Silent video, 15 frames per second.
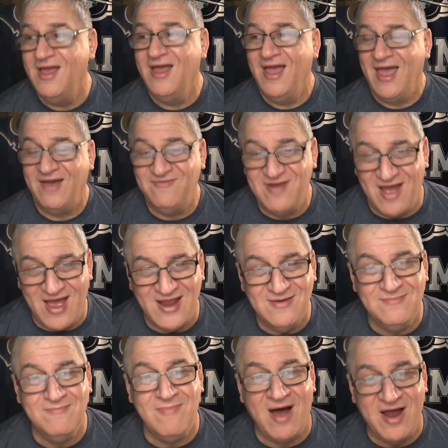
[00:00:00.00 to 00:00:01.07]
Have not
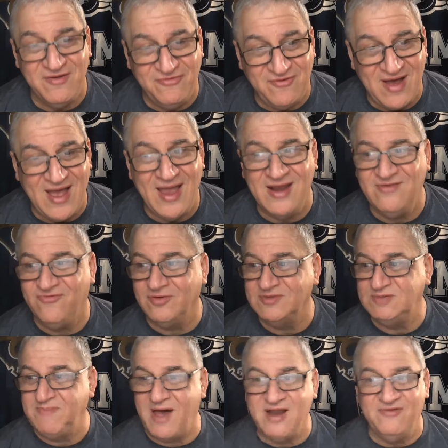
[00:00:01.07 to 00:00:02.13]
modified from
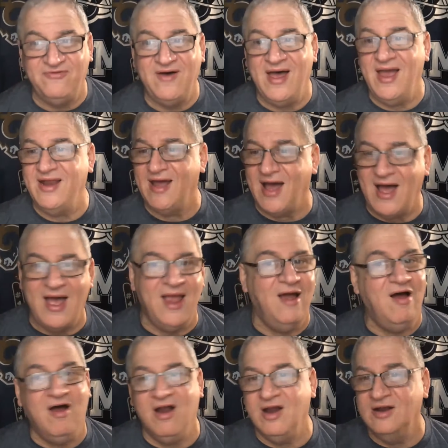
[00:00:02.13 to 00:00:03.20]
Spotify to
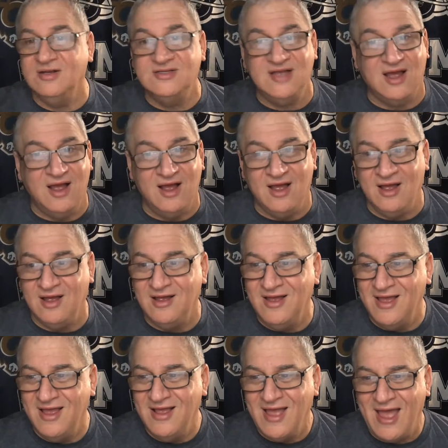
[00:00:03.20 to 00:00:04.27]
iHeart to
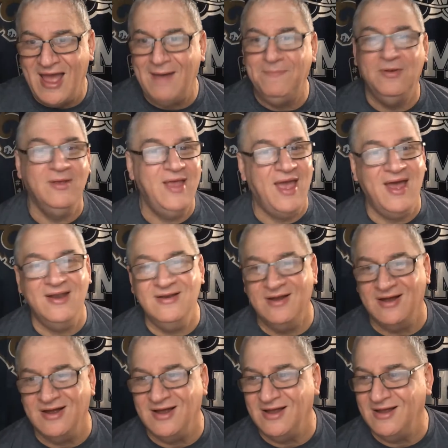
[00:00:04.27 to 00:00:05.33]
Apple yet,
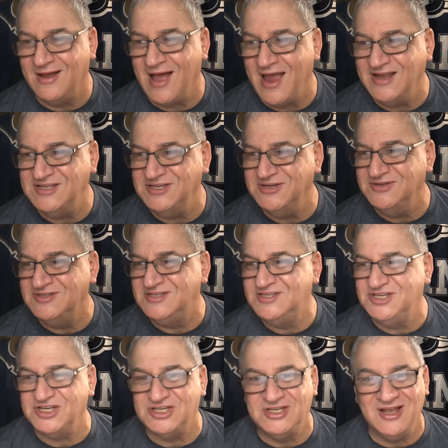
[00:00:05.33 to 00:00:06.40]
iTunes,
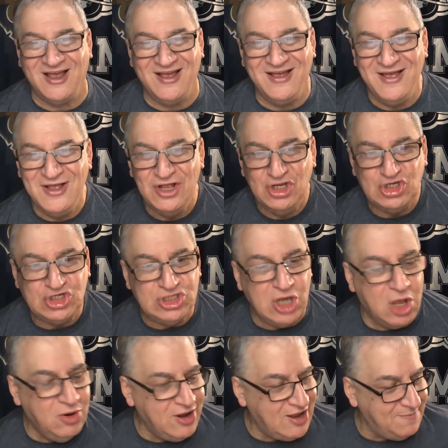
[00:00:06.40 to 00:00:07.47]
just
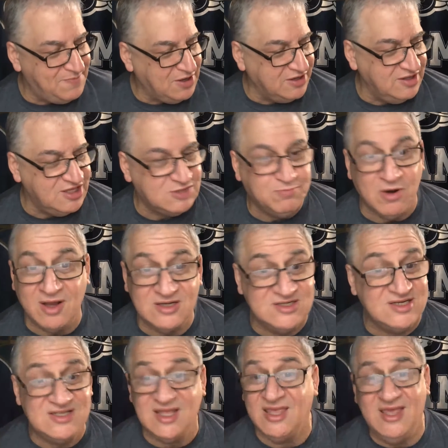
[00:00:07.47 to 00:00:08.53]
slowly building this
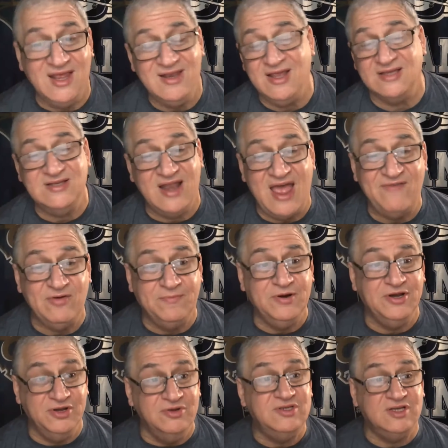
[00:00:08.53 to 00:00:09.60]
process. The kid doesn't have a
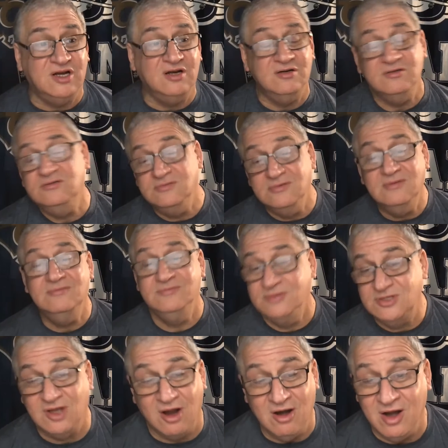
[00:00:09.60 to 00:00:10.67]
producer.
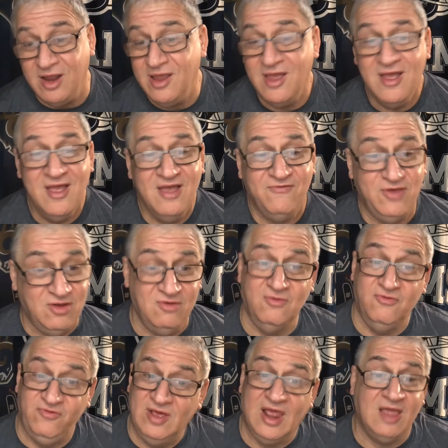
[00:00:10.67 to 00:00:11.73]
Sorry. If you
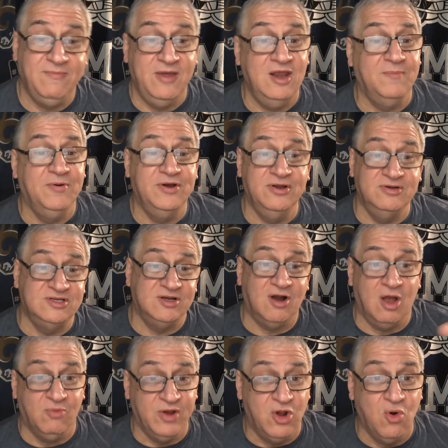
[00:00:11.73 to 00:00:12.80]
feel like being a producer,
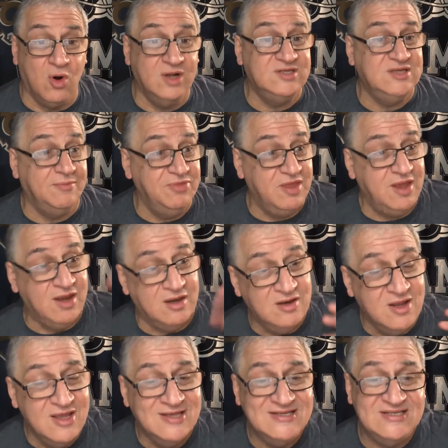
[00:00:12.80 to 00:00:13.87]
I'll record something
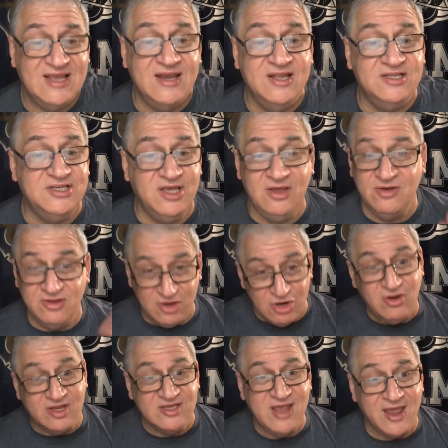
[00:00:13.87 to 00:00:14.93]
and send it to you, and
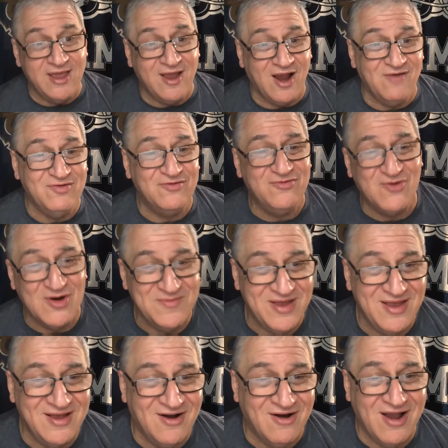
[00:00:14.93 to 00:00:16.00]
you can take care of it for
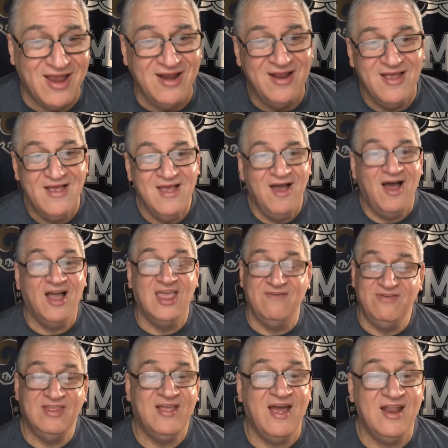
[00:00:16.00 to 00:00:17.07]
me. All right. I'll
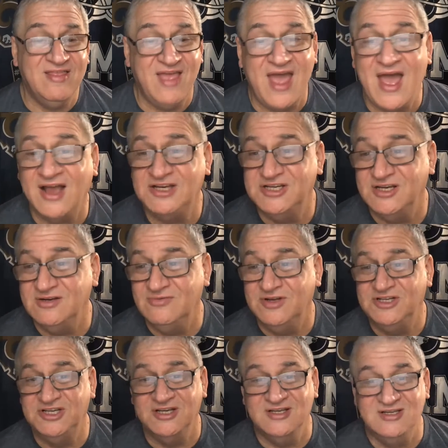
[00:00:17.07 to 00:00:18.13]
give you the cut of the action,
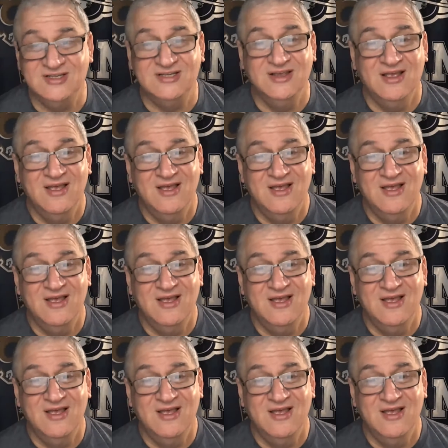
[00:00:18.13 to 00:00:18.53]
which is